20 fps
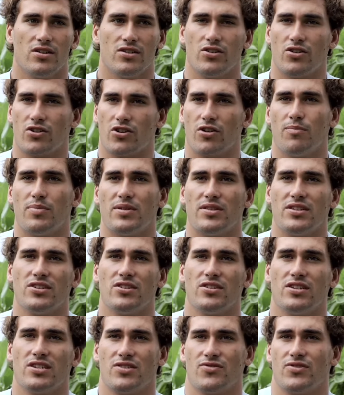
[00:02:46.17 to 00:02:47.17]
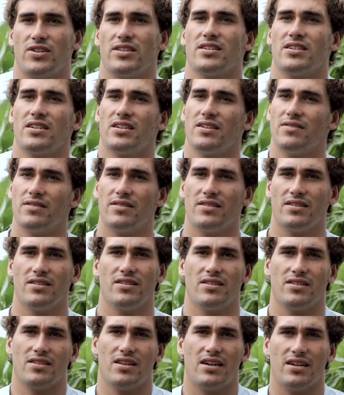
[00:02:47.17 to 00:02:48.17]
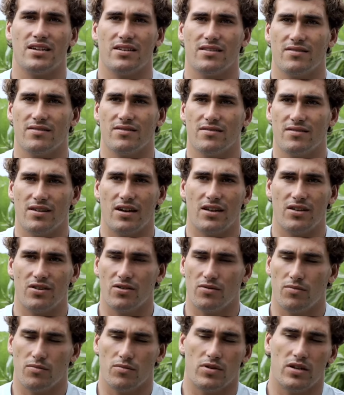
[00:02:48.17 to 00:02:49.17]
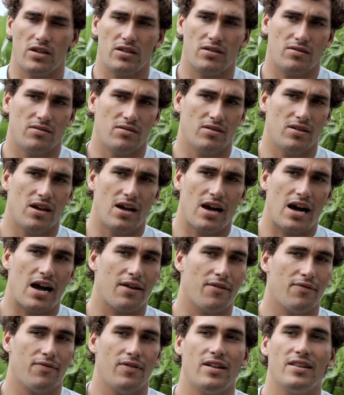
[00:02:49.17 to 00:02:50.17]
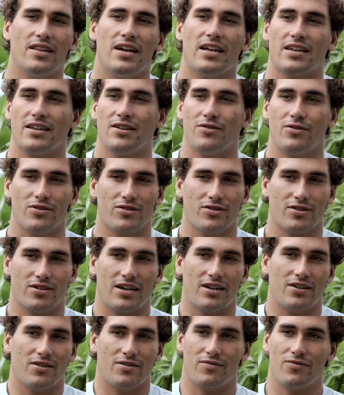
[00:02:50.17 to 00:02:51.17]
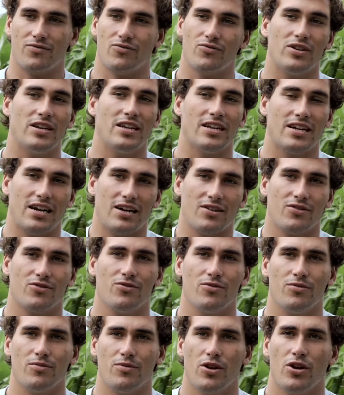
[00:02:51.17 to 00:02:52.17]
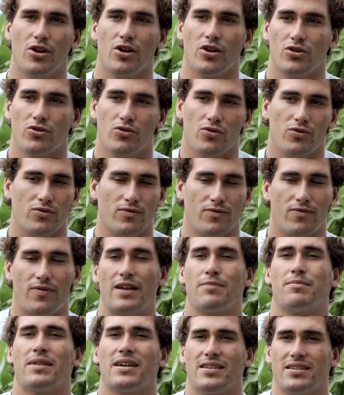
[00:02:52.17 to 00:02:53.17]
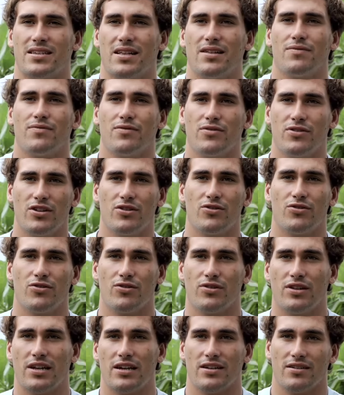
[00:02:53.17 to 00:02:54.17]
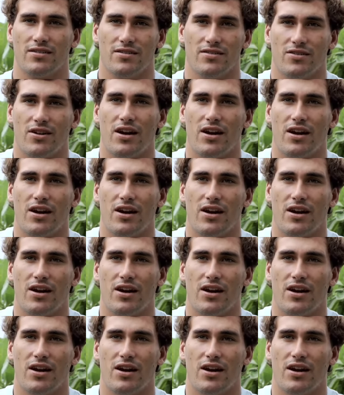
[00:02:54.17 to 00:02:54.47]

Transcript: your competition strengths and everything. Is like, I don't know. I felt like it was kind of really hard to find myself in the tour, like, you